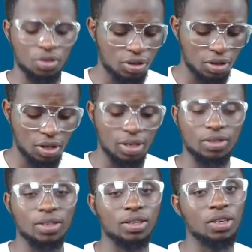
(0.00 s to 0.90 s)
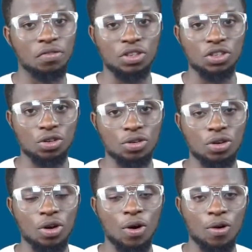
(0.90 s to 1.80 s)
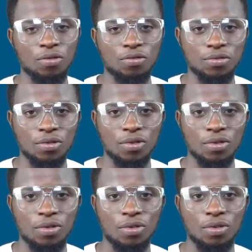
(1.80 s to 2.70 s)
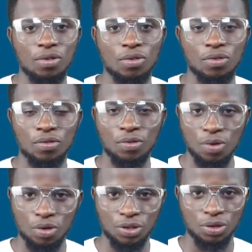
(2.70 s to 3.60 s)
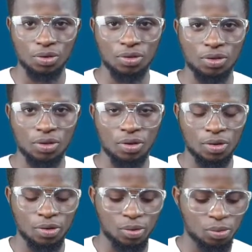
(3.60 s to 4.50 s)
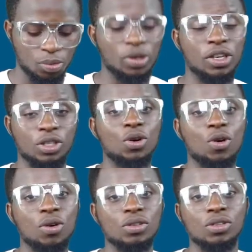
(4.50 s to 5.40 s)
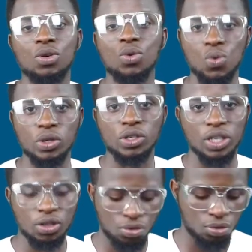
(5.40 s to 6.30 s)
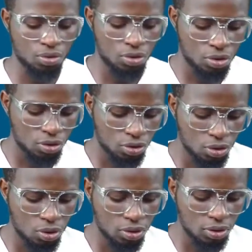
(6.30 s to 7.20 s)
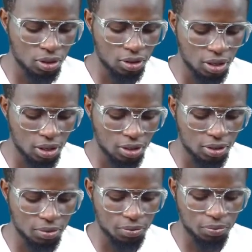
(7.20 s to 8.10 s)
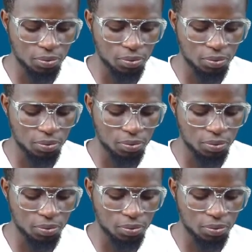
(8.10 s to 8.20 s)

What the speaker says: This is the division of functions, but it is called quotient rule. So this is